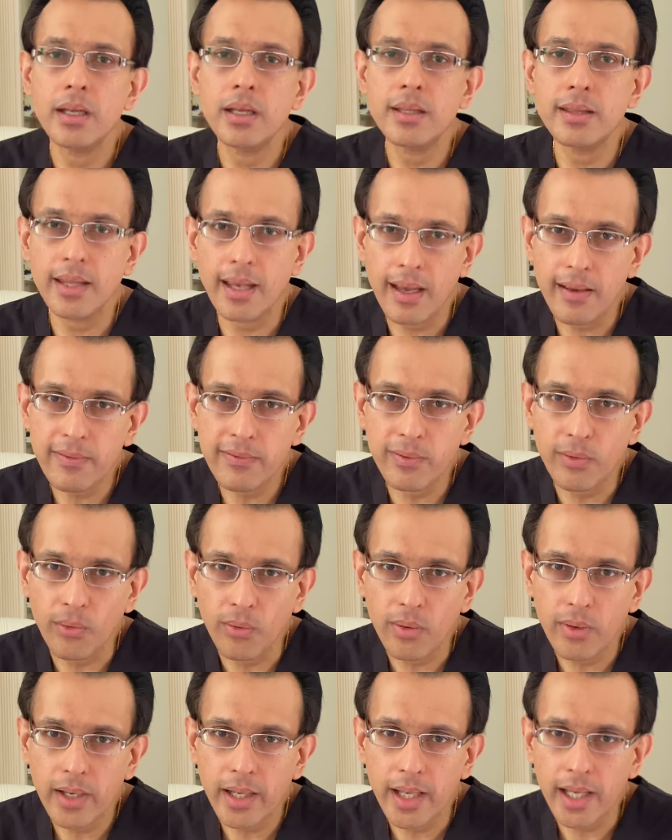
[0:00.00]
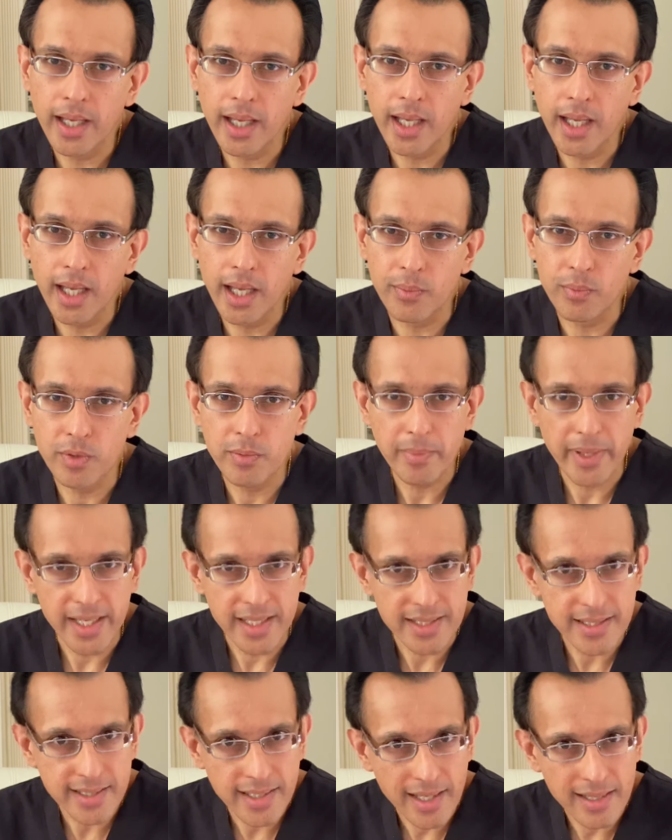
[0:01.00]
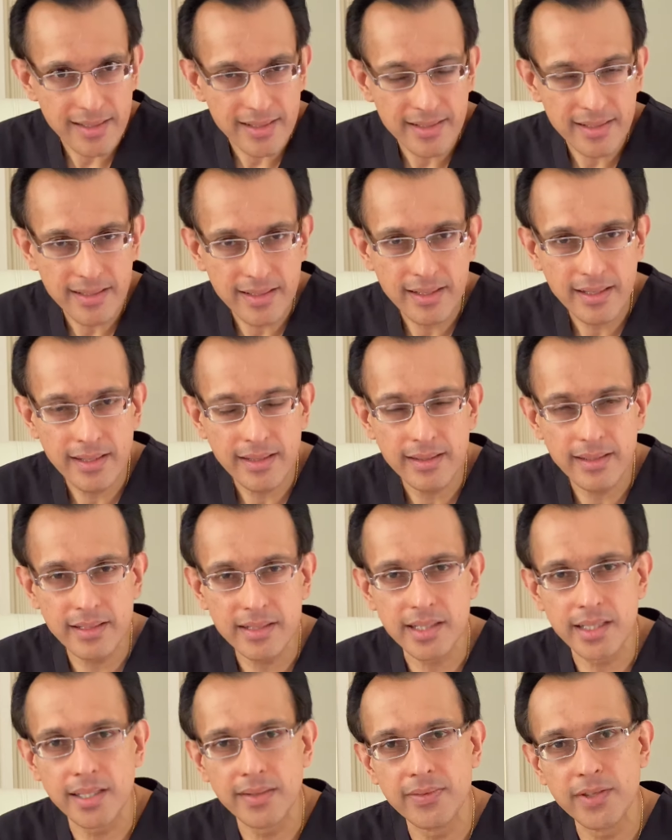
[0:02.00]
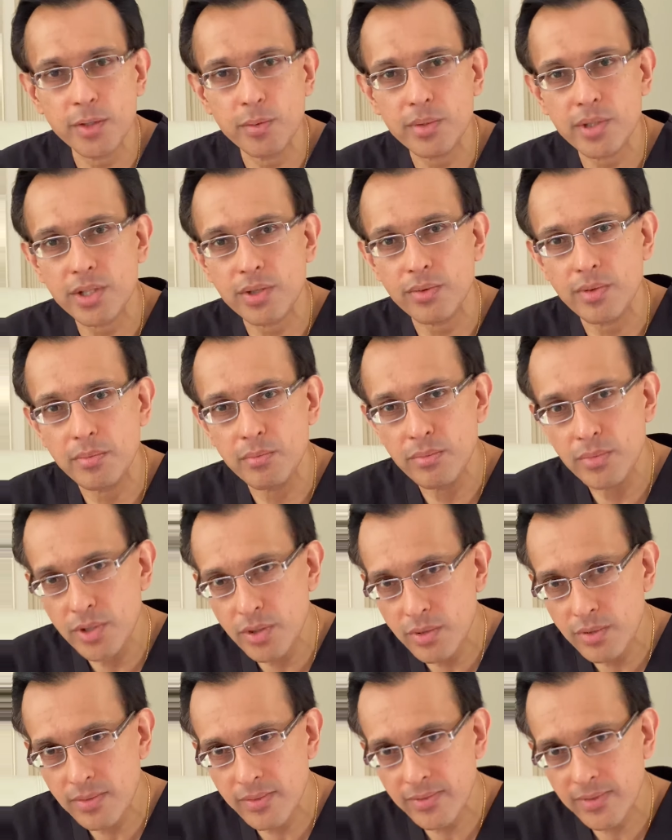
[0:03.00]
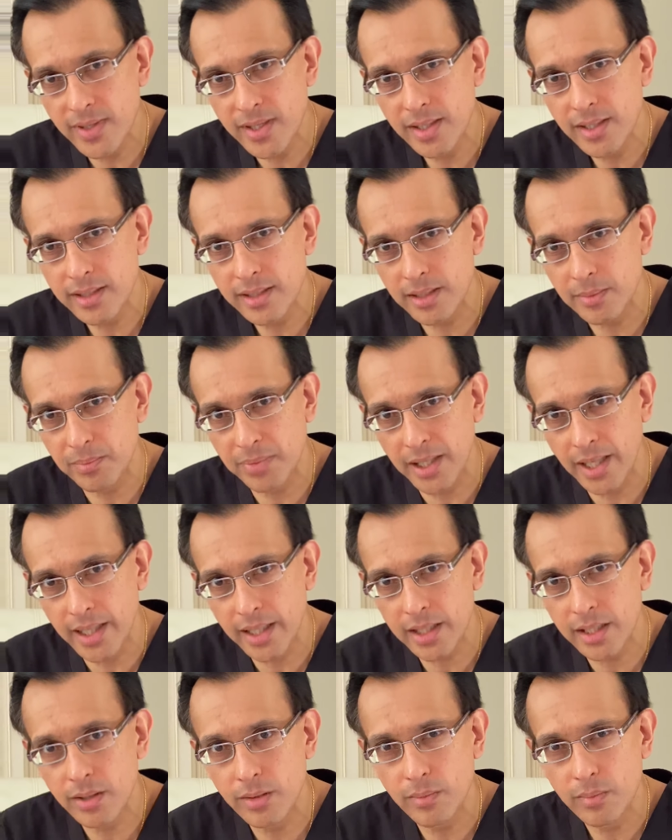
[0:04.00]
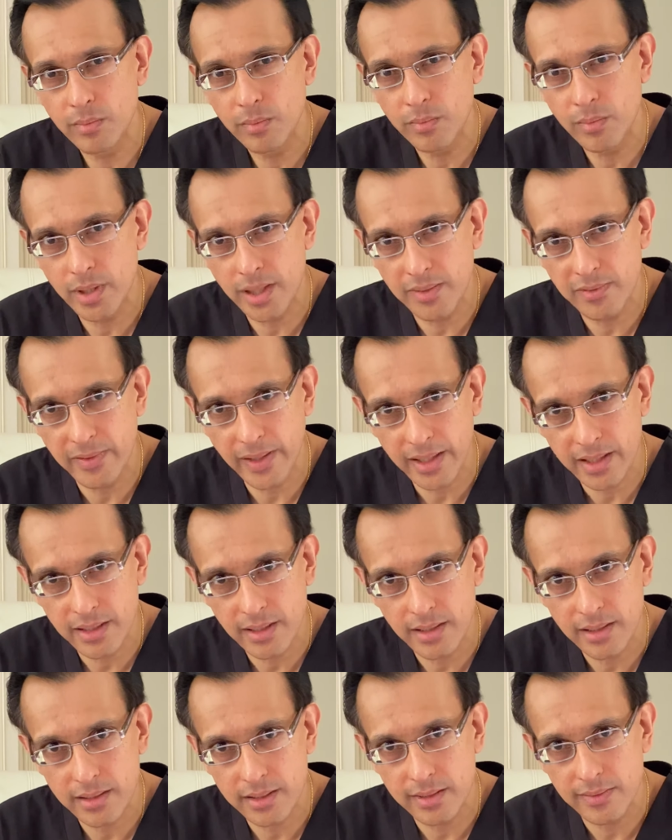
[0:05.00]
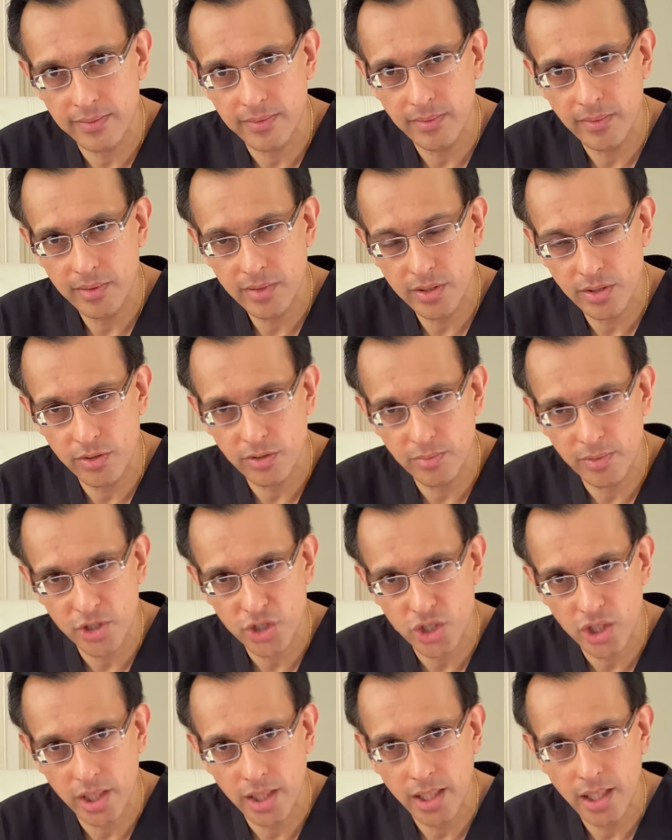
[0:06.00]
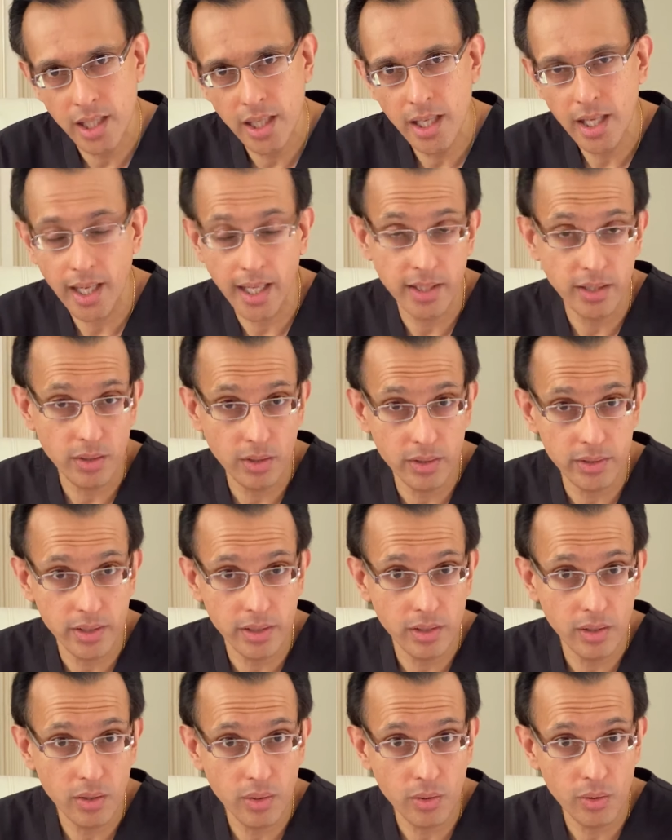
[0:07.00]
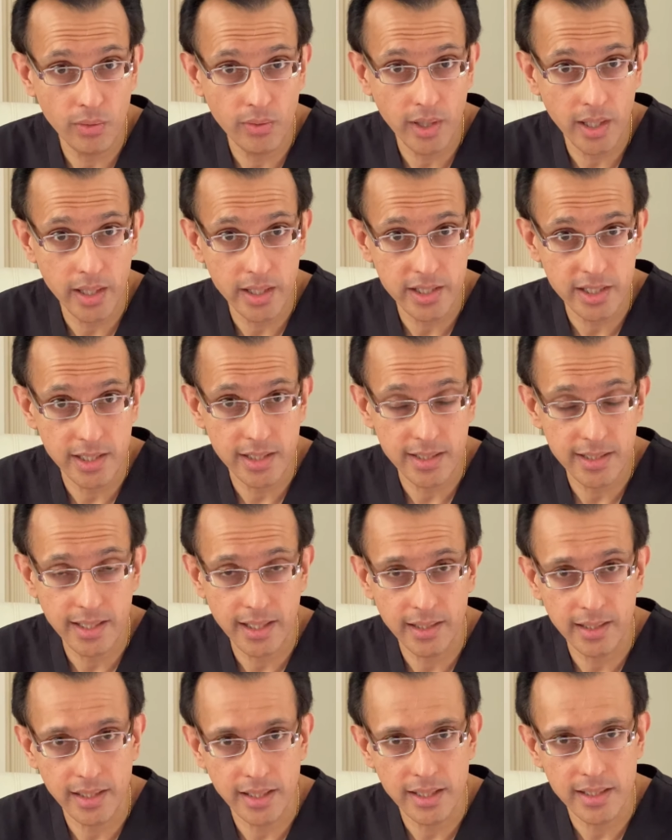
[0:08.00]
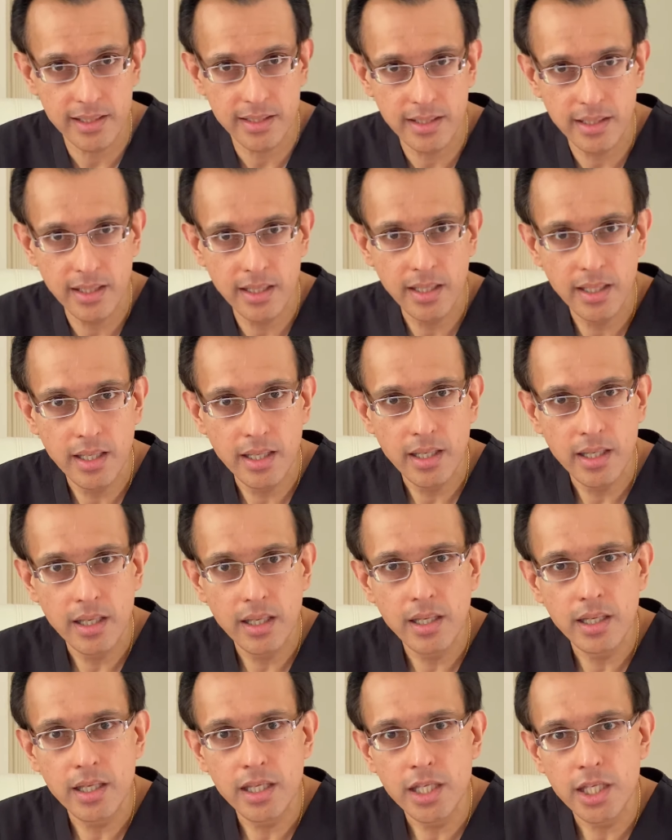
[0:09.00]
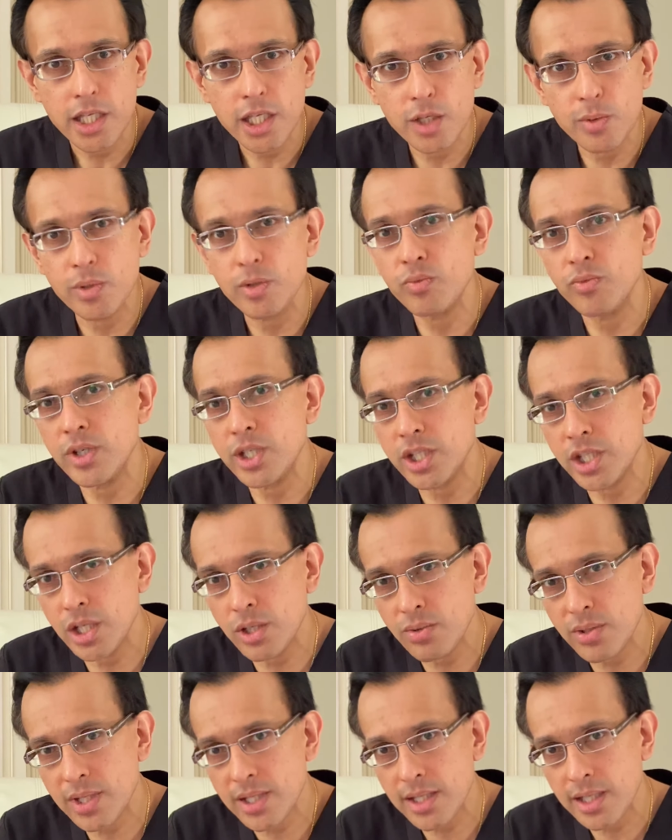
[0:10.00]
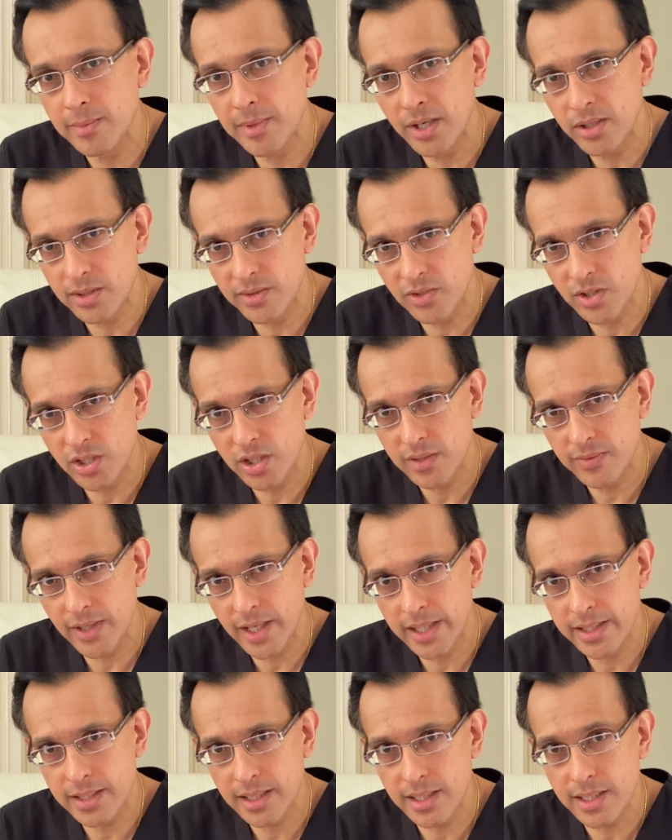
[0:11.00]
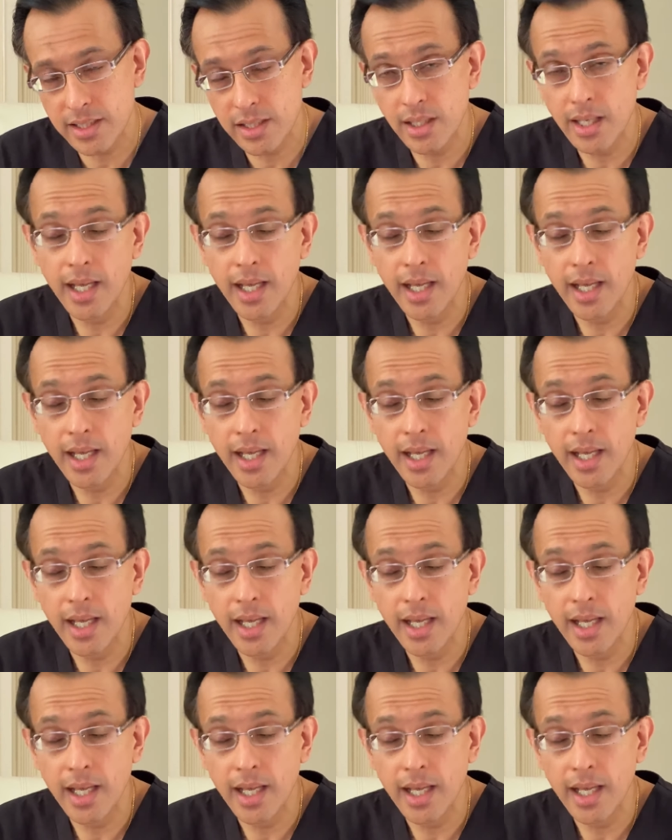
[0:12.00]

Therefore, it would make sense that if you were to remove the plaque with effective toothbrushing and other oral hygiene techniques, you would reduce the amount of gingivitis